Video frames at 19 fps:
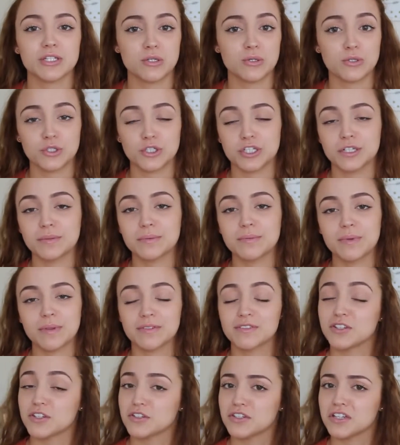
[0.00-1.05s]
social...
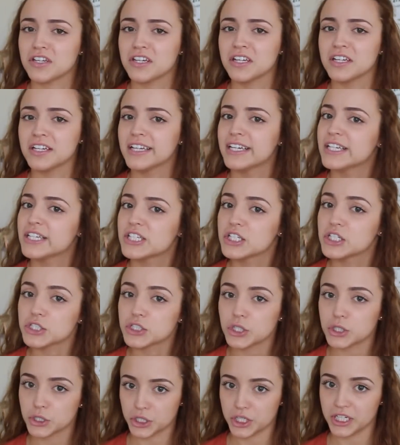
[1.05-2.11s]
Social?
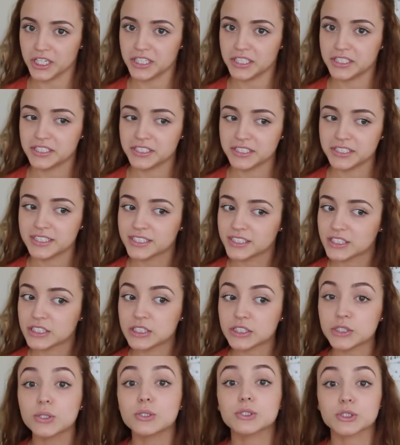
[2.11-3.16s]
Social?
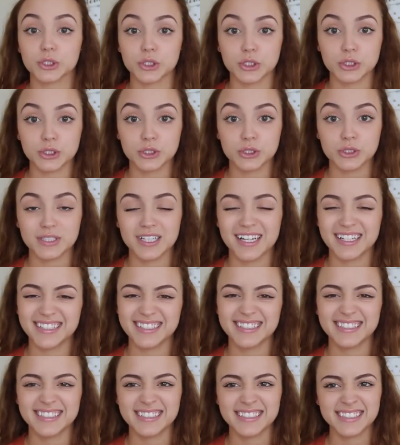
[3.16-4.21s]
Social.
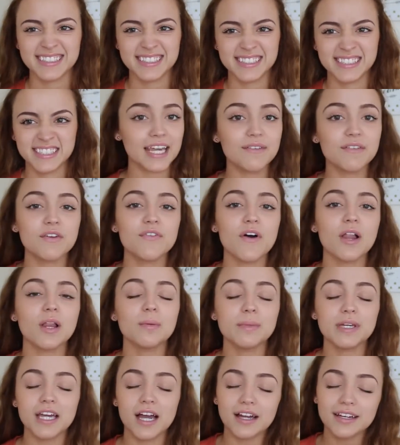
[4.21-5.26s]
If you
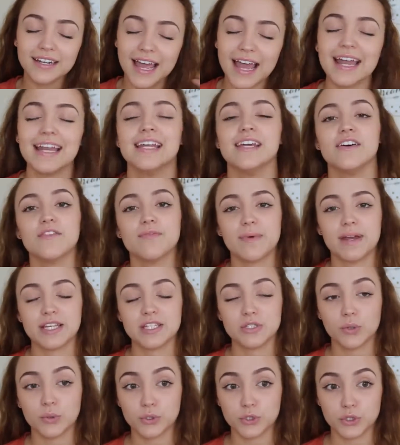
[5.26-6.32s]
follow me on any of my
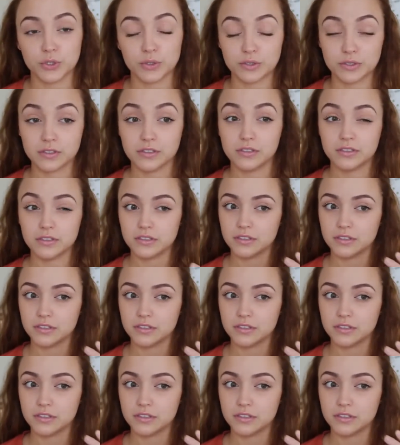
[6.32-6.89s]
social